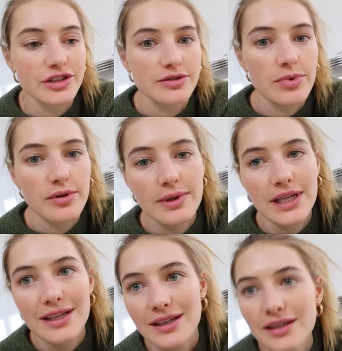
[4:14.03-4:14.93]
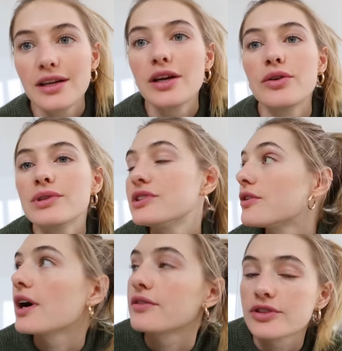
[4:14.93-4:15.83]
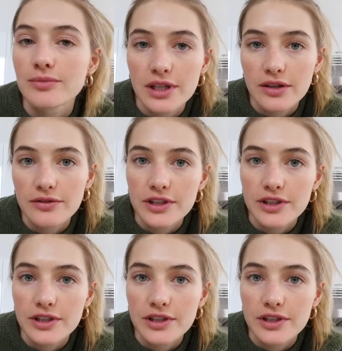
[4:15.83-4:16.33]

It's probably, we still have some like of